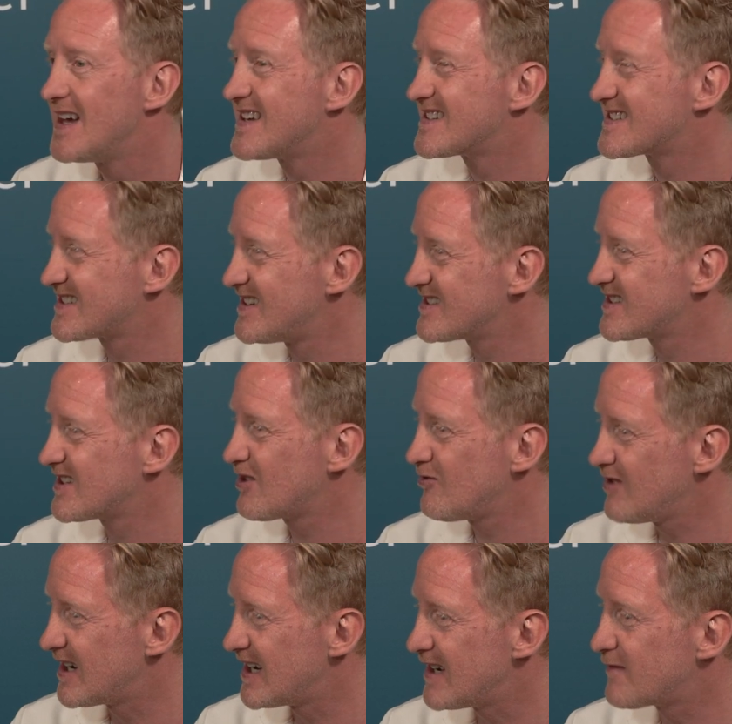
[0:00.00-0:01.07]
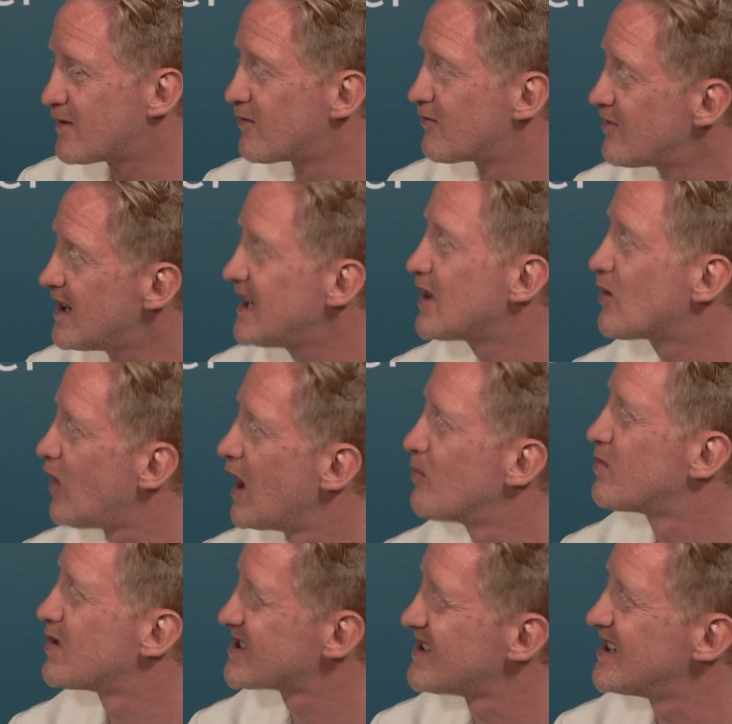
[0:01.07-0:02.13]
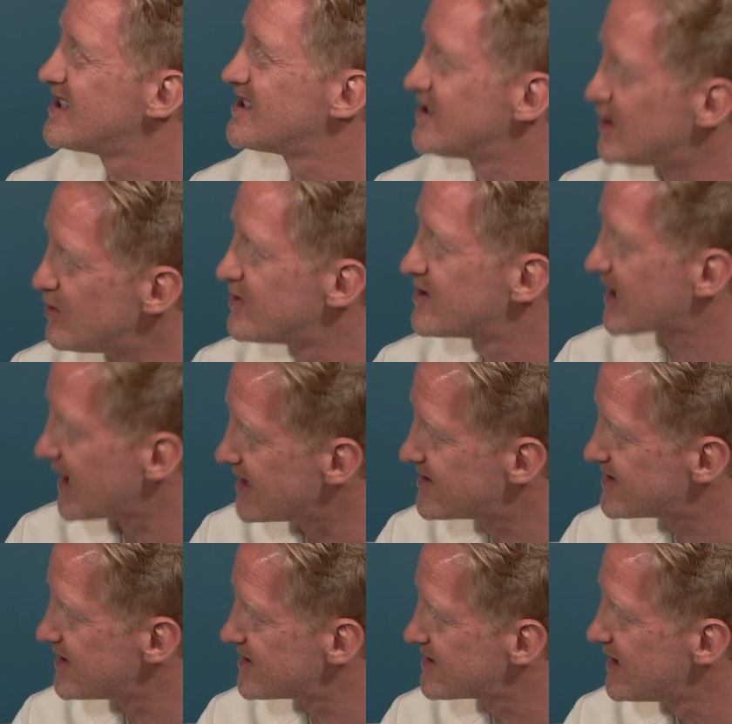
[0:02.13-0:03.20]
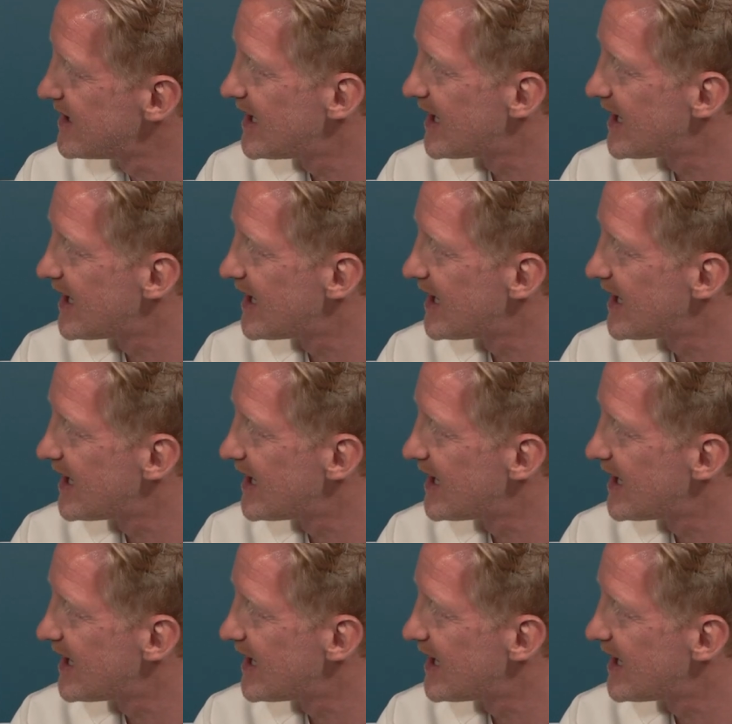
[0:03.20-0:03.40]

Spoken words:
start to create for really quite precise use cases.